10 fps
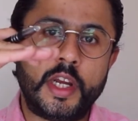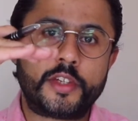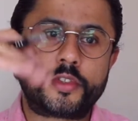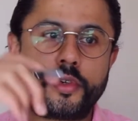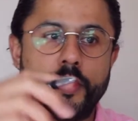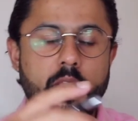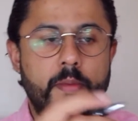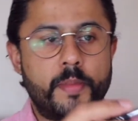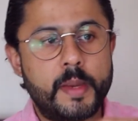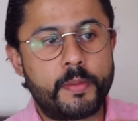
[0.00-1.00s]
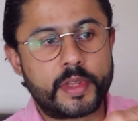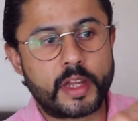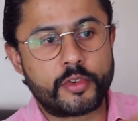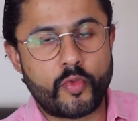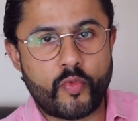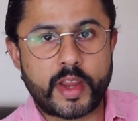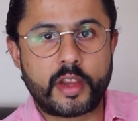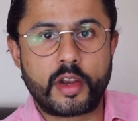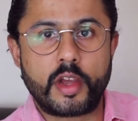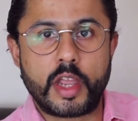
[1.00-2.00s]
So in people that do
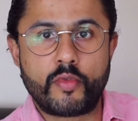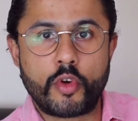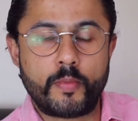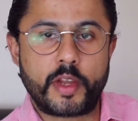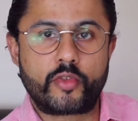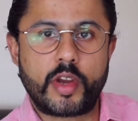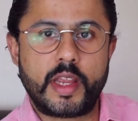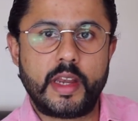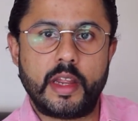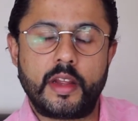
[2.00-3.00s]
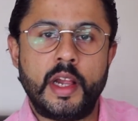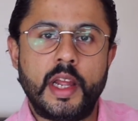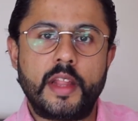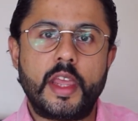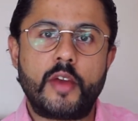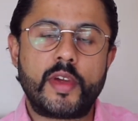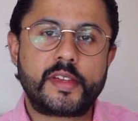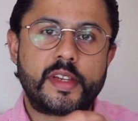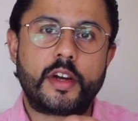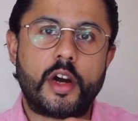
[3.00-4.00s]
regular aerobic training, their
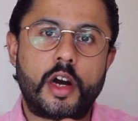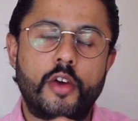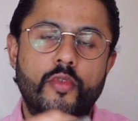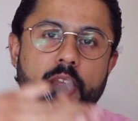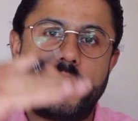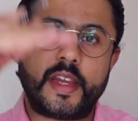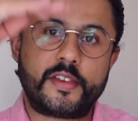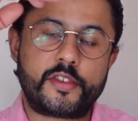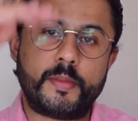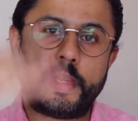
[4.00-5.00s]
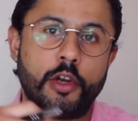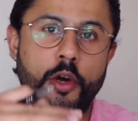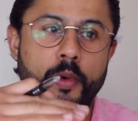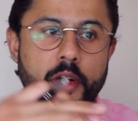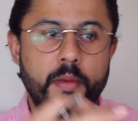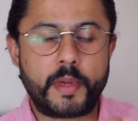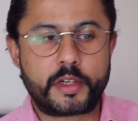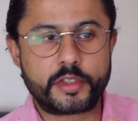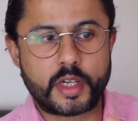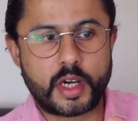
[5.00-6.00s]
resting heart rate tends to be lower
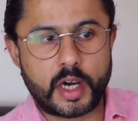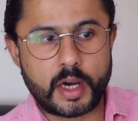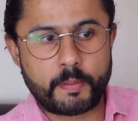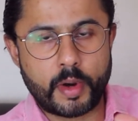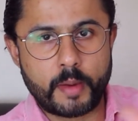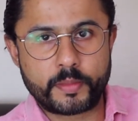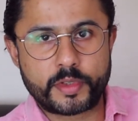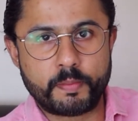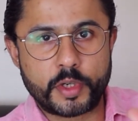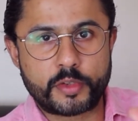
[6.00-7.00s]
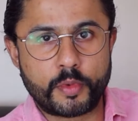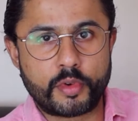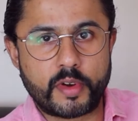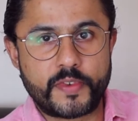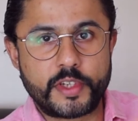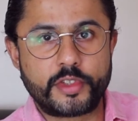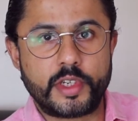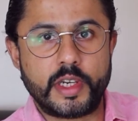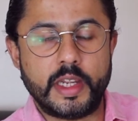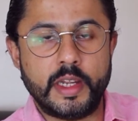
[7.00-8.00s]
because the heart pumps much more
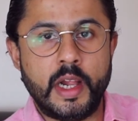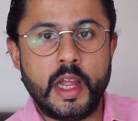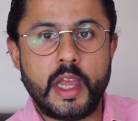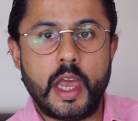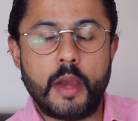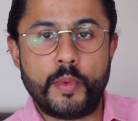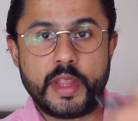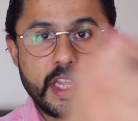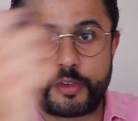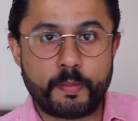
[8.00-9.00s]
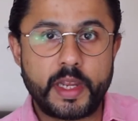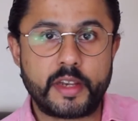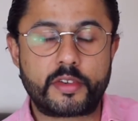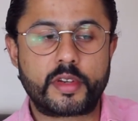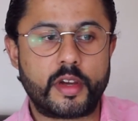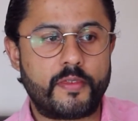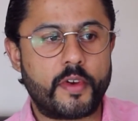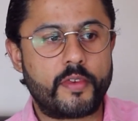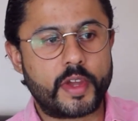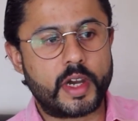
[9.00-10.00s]
efficiently uh, with each beat of,
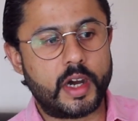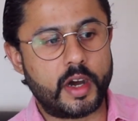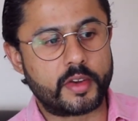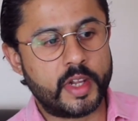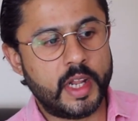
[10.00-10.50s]
of the heart.